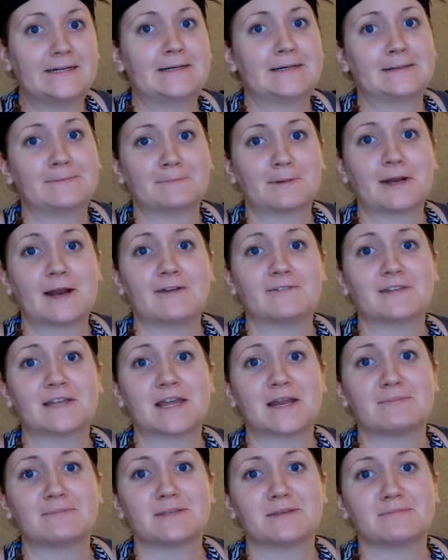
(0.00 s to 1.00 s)
I'm gonna have to
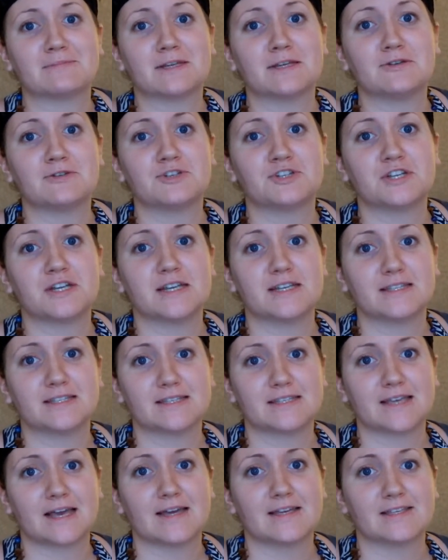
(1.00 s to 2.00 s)
get him some new
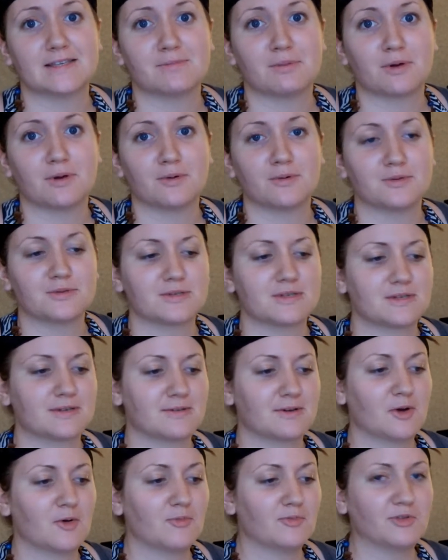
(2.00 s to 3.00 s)
sheets, I suppose.
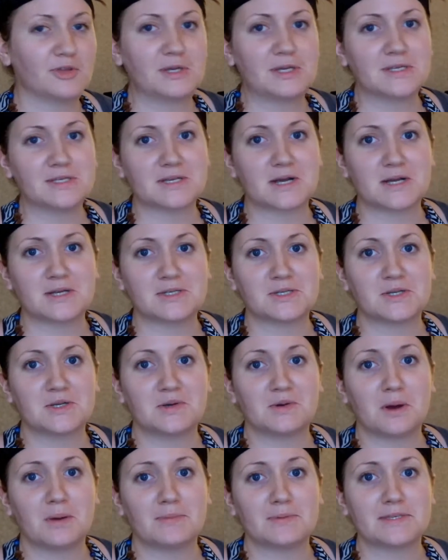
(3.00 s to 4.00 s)
Hopefully he's not
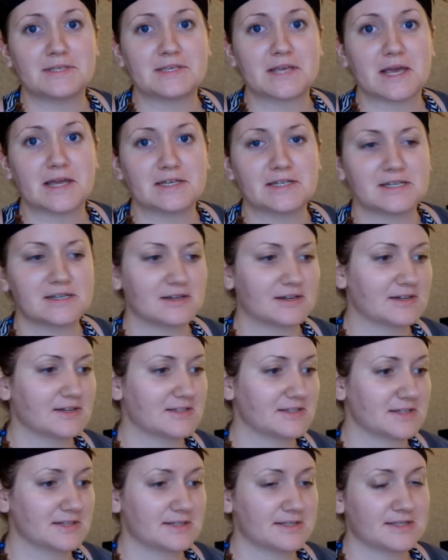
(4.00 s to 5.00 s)
too upset,
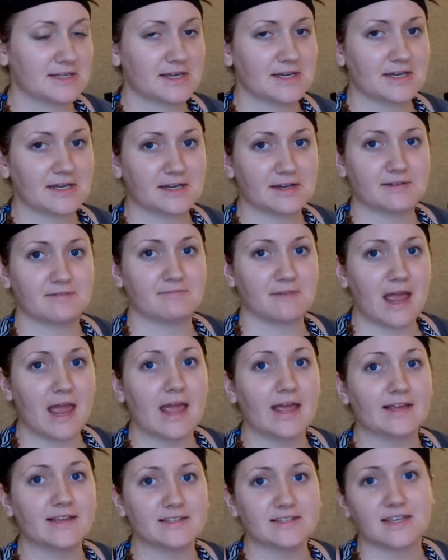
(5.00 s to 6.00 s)
because it's like
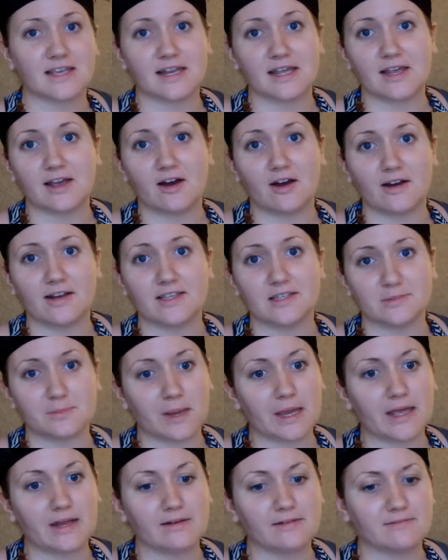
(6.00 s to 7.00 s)
egg city on his
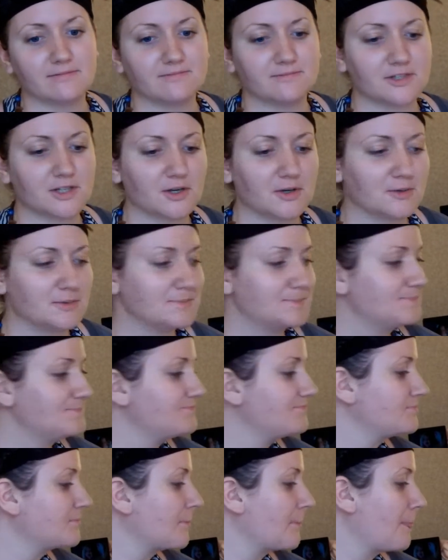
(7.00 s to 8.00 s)
bed, so
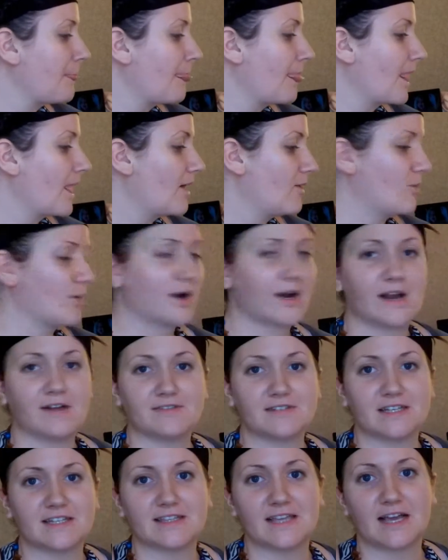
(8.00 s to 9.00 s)
we're gonna
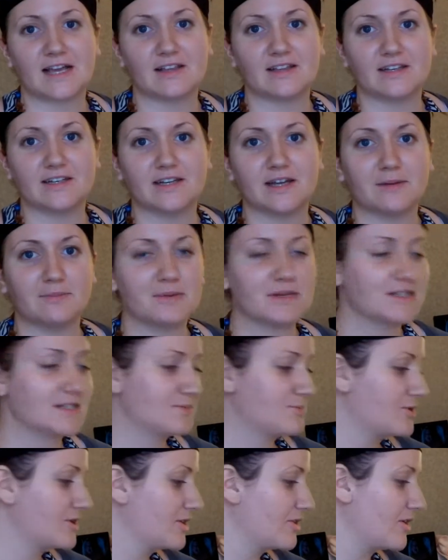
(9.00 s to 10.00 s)
have to get that cleaned up. It's
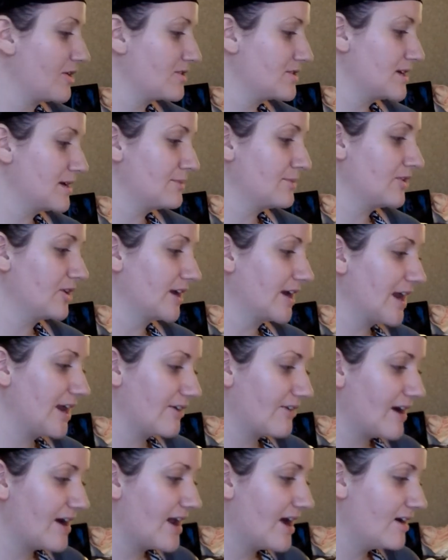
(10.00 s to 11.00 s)
pretty gross. I'm looking at
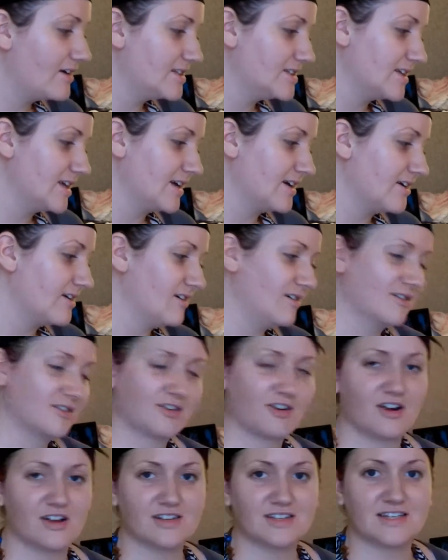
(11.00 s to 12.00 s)
it right now. It's like all
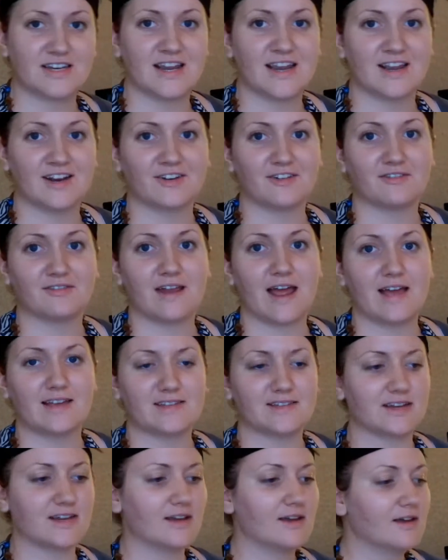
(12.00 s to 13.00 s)
crusty and
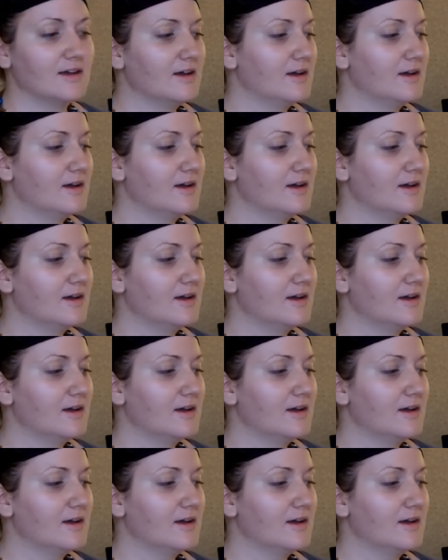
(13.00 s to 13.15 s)
nasty.